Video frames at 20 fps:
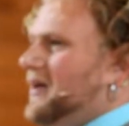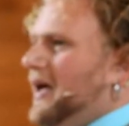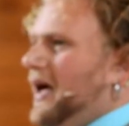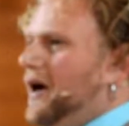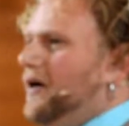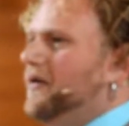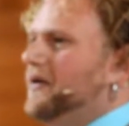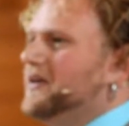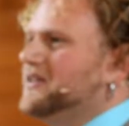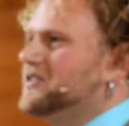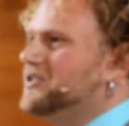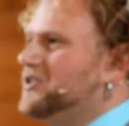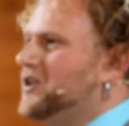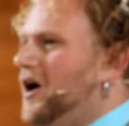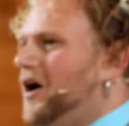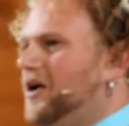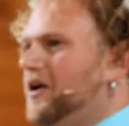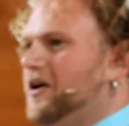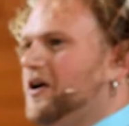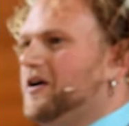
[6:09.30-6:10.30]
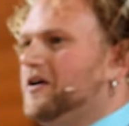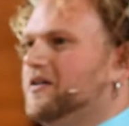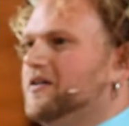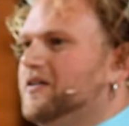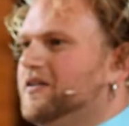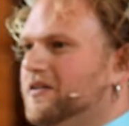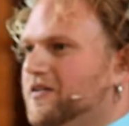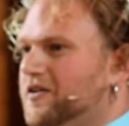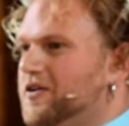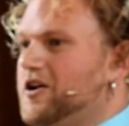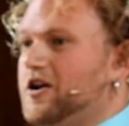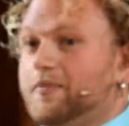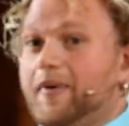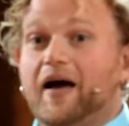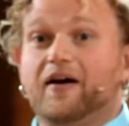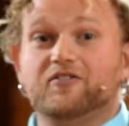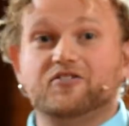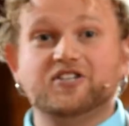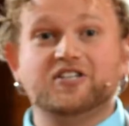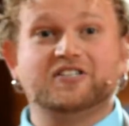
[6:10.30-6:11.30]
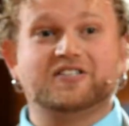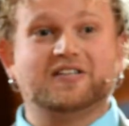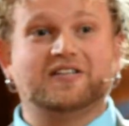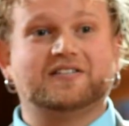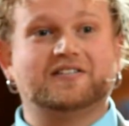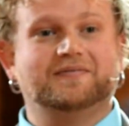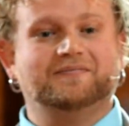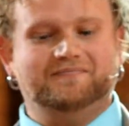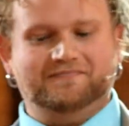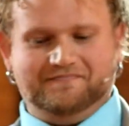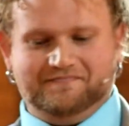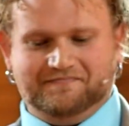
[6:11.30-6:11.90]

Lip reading: how his daughter learned about Jesus.